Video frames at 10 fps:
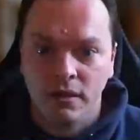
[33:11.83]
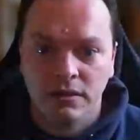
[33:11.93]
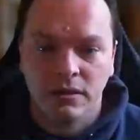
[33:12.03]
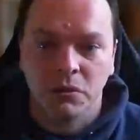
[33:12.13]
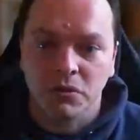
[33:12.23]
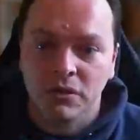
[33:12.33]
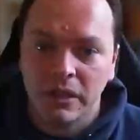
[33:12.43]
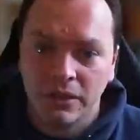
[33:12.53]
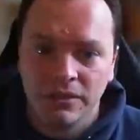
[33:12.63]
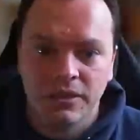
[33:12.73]
So to
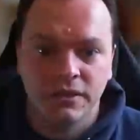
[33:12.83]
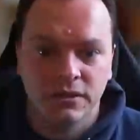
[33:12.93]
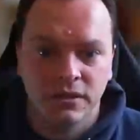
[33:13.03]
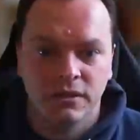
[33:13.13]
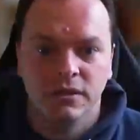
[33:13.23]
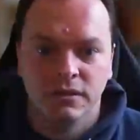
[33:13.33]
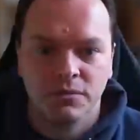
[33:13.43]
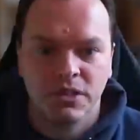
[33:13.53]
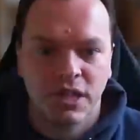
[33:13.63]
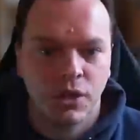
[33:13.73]
close this,
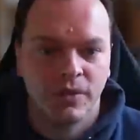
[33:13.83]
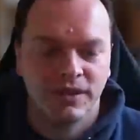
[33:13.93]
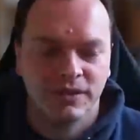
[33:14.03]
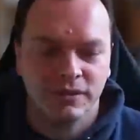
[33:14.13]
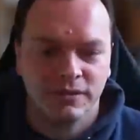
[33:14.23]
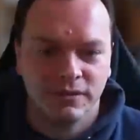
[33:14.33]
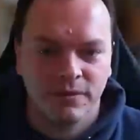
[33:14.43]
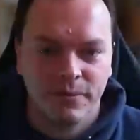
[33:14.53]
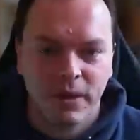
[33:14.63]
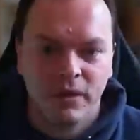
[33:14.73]
some takeaways.
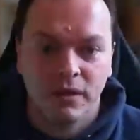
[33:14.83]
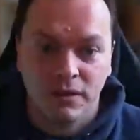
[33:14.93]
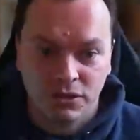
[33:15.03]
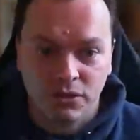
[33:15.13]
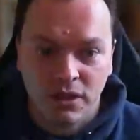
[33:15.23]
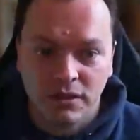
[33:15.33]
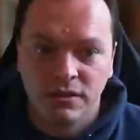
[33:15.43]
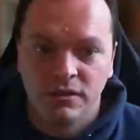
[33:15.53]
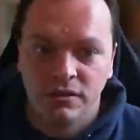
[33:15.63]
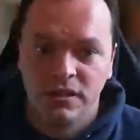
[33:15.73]

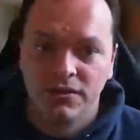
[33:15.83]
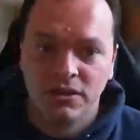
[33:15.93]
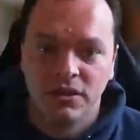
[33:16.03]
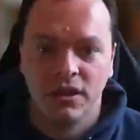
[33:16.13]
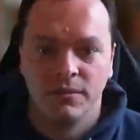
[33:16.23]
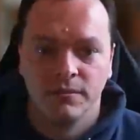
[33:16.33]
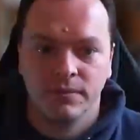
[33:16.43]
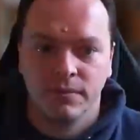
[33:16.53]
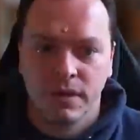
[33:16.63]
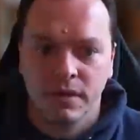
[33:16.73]
Shortcuts save you time.
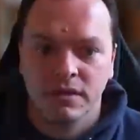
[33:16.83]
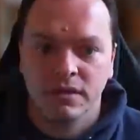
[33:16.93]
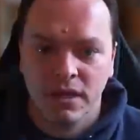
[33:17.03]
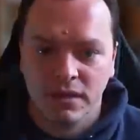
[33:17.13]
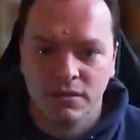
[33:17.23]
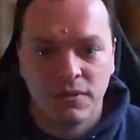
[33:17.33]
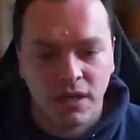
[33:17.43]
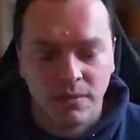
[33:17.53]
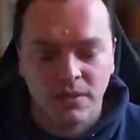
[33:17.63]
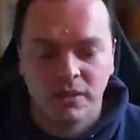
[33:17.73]
Take some
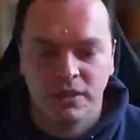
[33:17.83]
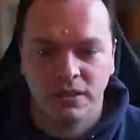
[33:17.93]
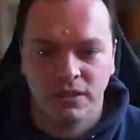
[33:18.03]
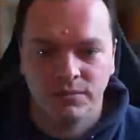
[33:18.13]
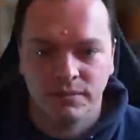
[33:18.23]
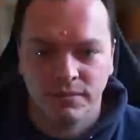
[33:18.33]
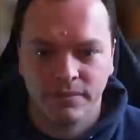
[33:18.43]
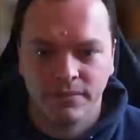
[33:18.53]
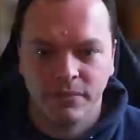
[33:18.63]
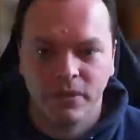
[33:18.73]
time to learn them.
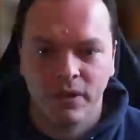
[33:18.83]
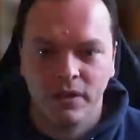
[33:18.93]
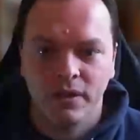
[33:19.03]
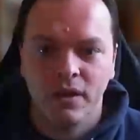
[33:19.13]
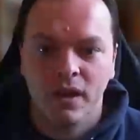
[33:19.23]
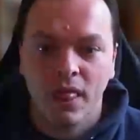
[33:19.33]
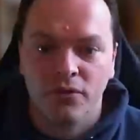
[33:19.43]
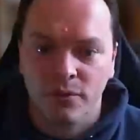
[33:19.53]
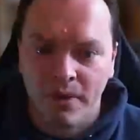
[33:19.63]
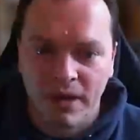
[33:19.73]

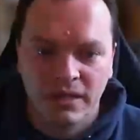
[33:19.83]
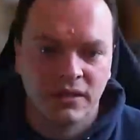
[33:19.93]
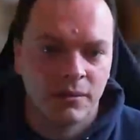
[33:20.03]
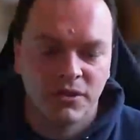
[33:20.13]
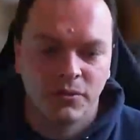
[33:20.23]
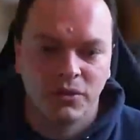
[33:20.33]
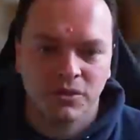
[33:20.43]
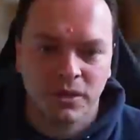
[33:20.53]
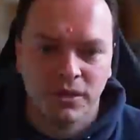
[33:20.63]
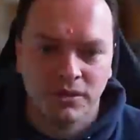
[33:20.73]
There are many types of
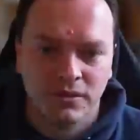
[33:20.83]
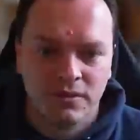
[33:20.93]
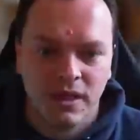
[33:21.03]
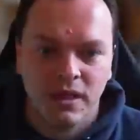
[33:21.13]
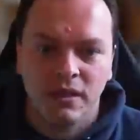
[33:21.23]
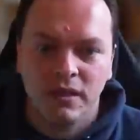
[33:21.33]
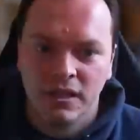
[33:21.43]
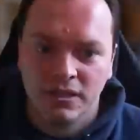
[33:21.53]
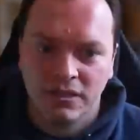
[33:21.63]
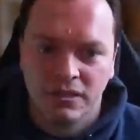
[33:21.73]
watch window.
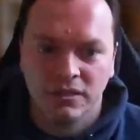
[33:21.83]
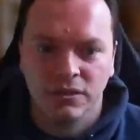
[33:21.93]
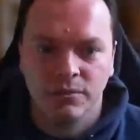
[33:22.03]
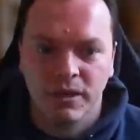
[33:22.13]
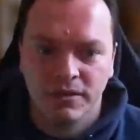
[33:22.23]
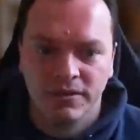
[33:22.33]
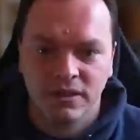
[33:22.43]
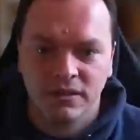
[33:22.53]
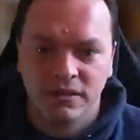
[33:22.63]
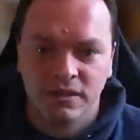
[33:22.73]
Each has its own
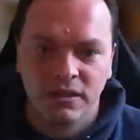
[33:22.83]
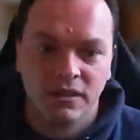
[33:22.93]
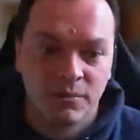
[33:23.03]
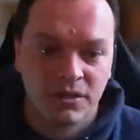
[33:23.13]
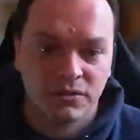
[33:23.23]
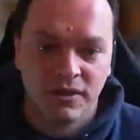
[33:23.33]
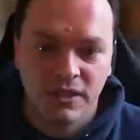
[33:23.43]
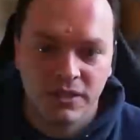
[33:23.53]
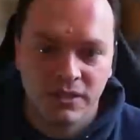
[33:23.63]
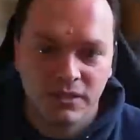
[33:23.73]
benefits and special
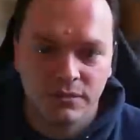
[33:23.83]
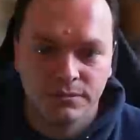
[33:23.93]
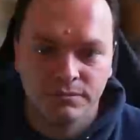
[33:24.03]
features.